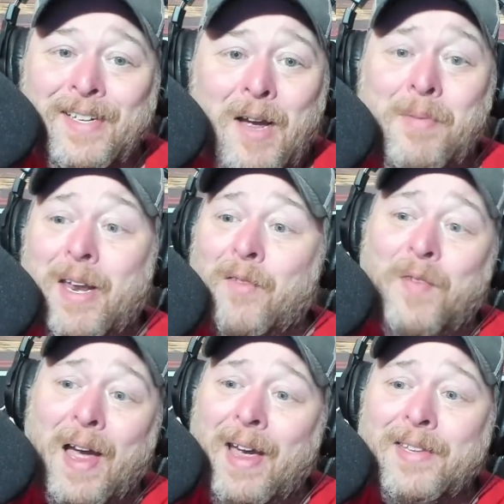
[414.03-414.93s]
I mean,
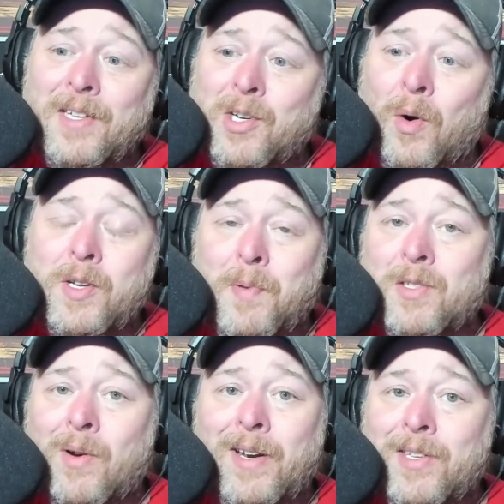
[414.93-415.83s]
if I had the choice
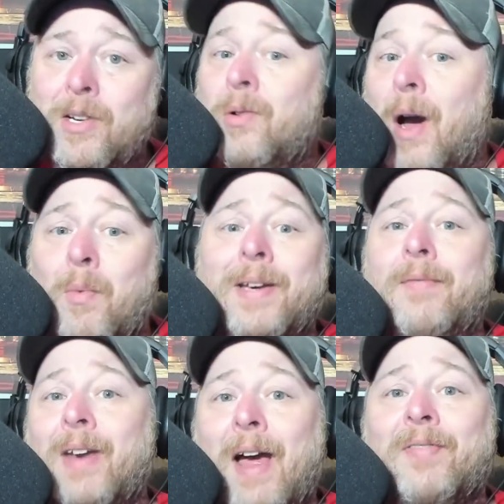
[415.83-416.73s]
between the two, I wouldn't
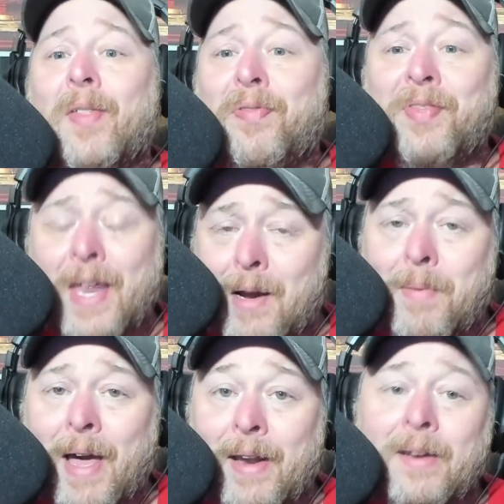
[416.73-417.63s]
even have to think
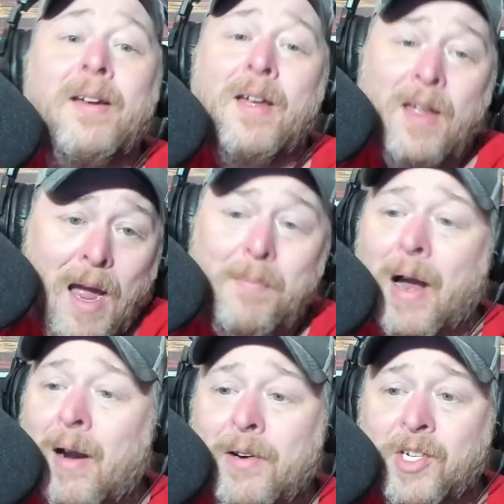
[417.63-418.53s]
about it. I'm
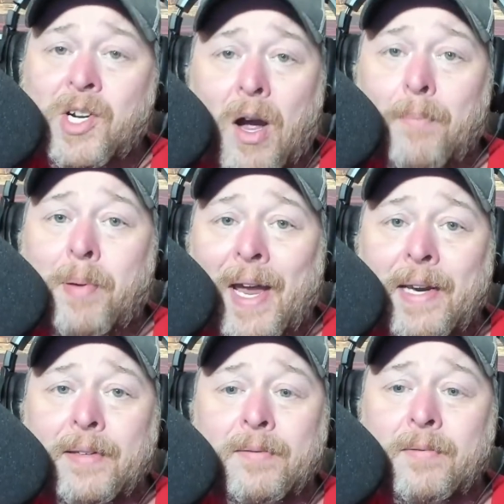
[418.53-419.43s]
hiring Sean
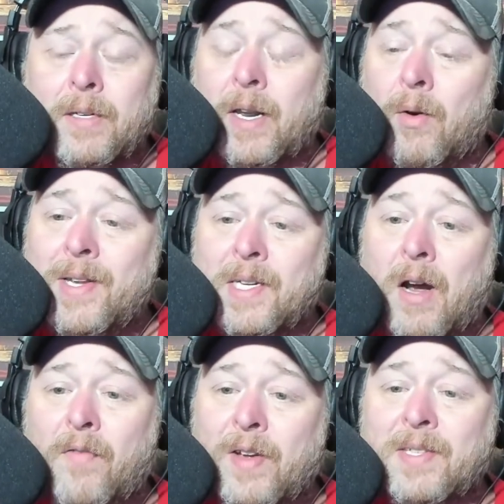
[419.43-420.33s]
Payton. You know, he's an
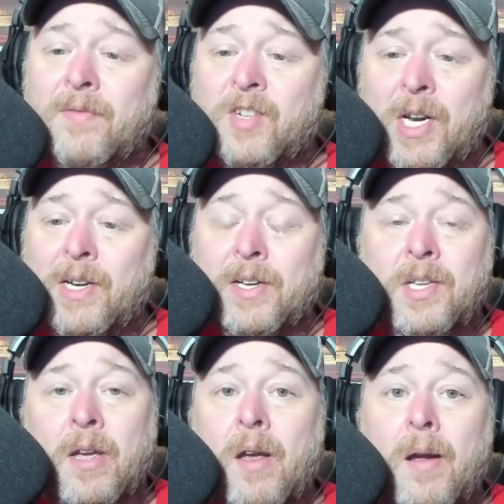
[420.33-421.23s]
offensive
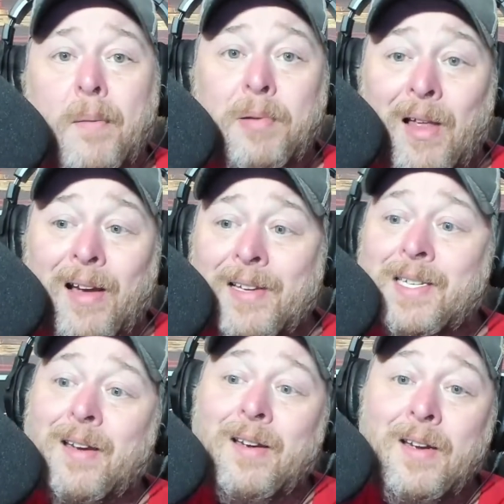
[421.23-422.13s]
genius.
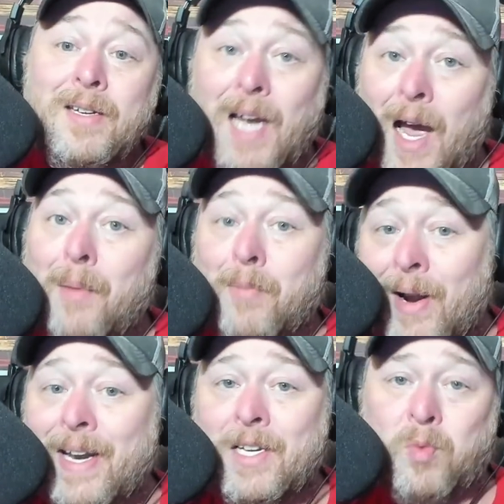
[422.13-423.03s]
Plus, Tom
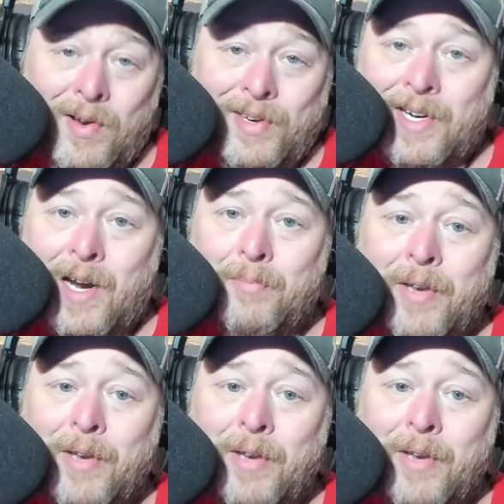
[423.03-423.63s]
Brady's wanting to come